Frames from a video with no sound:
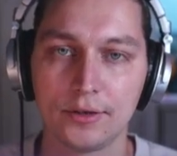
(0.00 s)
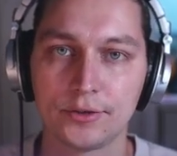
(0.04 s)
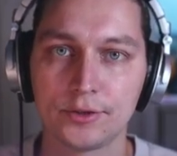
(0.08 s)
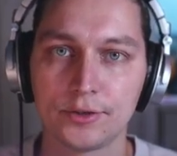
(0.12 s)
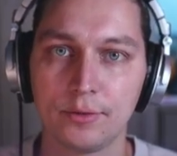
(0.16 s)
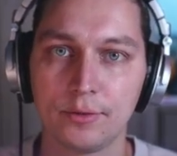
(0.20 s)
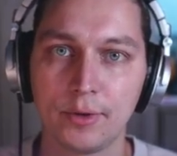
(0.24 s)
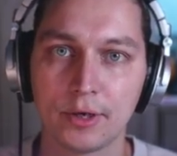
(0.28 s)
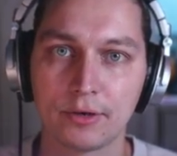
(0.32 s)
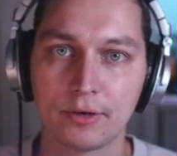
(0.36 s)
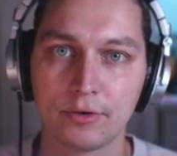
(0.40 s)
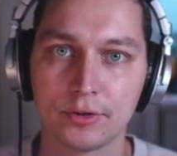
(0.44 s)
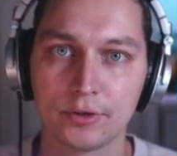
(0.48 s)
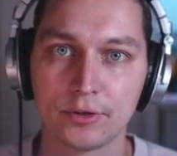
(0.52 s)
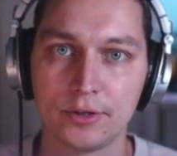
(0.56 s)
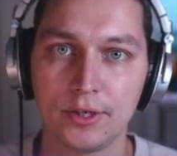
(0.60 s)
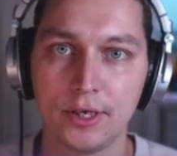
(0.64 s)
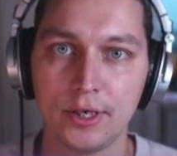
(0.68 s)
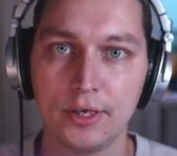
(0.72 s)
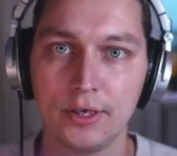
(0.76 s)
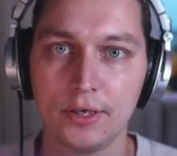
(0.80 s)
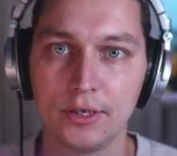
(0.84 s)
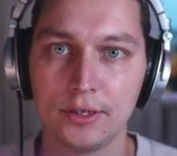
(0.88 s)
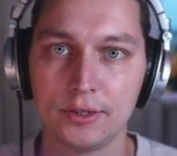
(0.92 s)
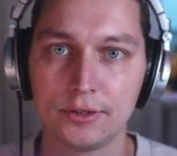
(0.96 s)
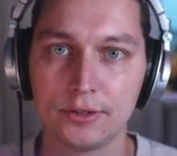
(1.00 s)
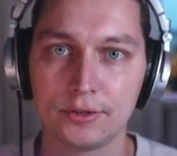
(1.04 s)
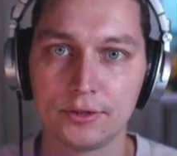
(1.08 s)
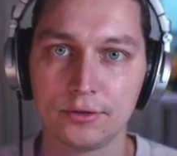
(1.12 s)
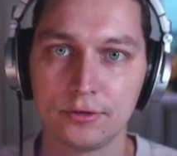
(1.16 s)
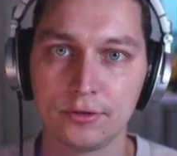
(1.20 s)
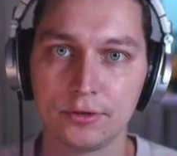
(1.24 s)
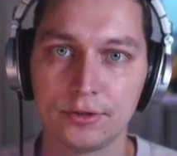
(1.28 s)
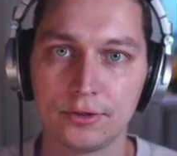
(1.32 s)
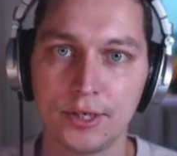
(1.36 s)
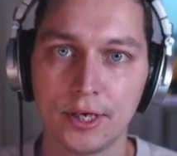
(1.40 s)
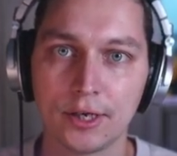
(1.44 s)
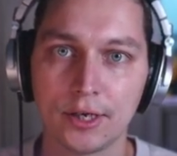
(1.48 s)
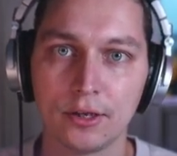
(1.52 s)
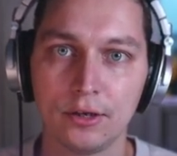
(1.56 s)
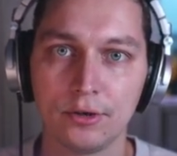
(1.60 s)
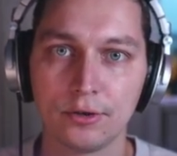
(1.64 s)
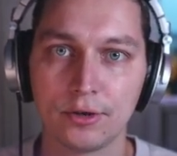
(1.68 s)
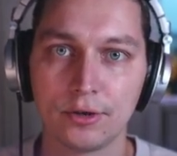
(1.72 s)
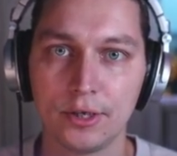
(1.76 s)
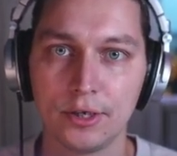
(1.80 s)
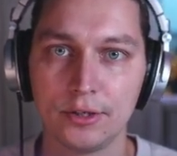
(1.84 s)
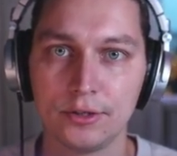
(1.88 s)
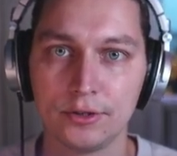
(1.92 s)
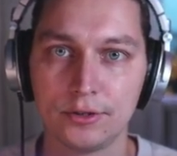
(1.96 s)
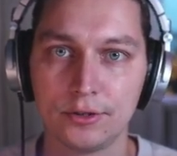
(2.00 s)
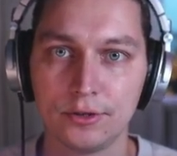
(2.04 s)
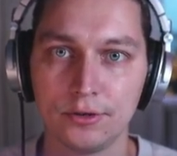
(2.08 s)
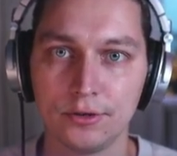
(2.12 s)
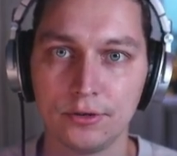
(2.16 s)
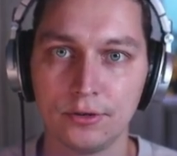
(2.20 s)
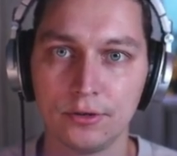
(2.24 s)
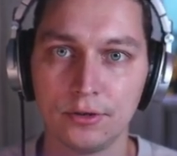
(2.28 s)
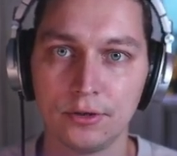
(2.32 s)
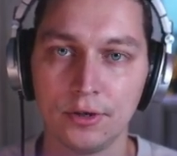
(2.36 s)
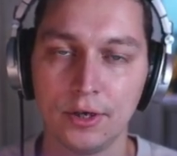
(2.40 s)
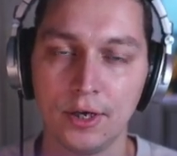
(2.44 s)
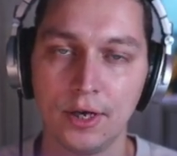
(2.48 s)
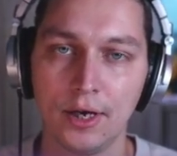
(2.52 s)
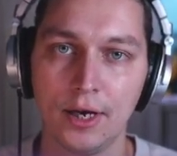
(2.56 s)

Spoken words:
topic for today is to take a look into